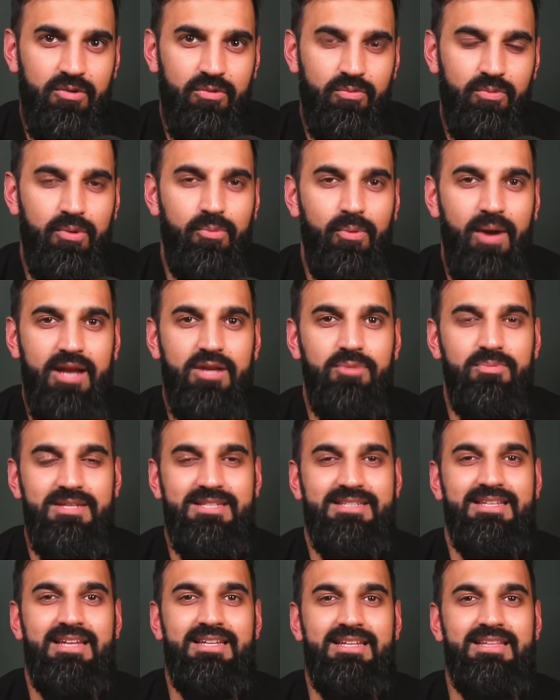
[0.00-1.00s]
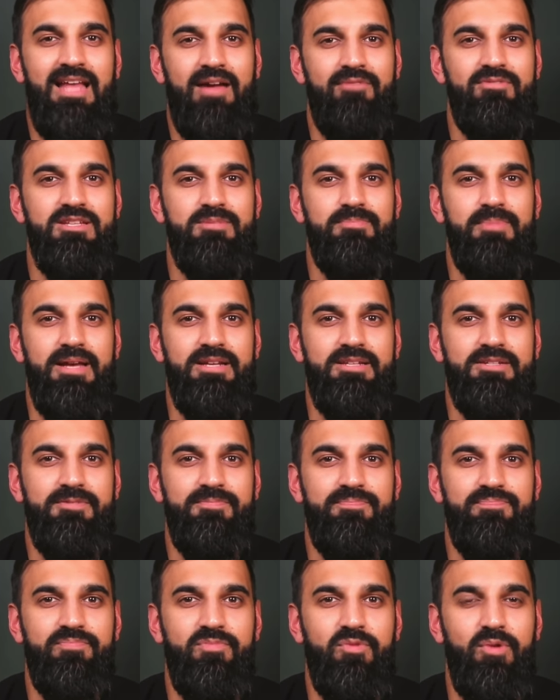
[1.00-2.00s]
Well, where do we stand in that respect?
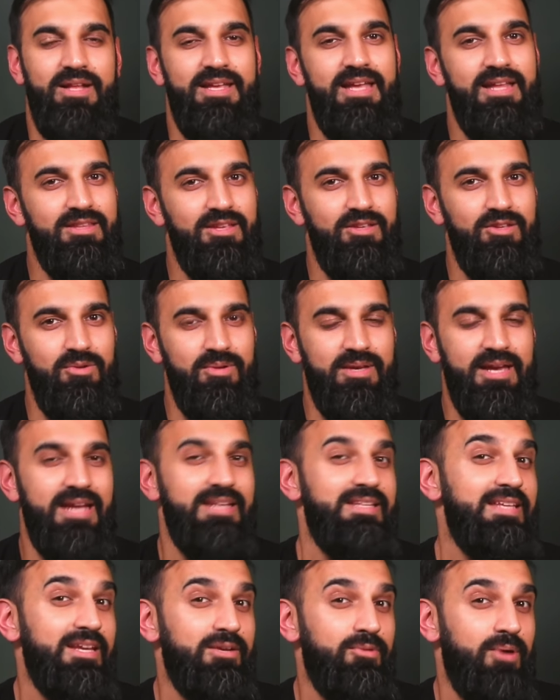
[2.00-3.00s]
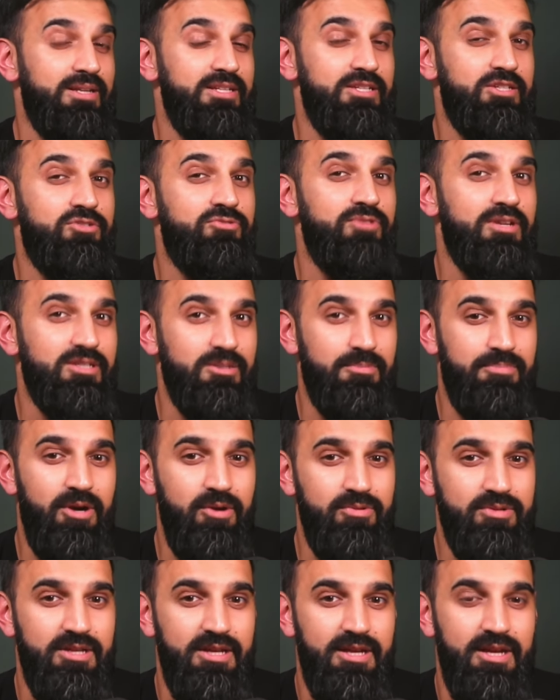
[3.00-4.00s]
Again, the UK take quite a strict
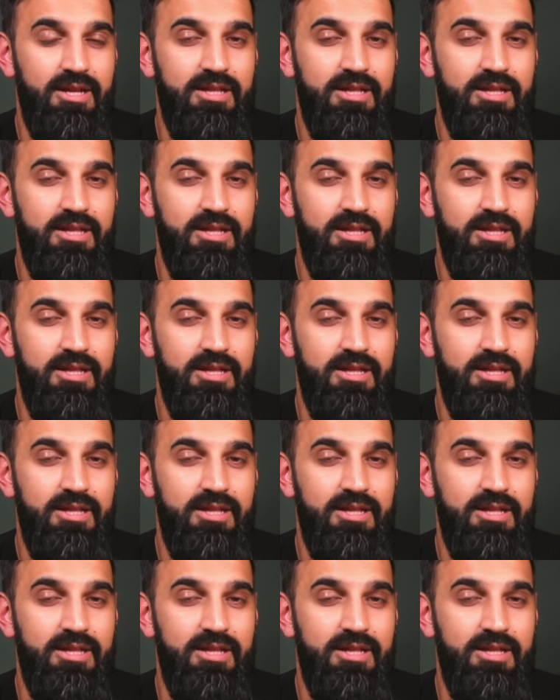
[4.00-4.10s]
approach.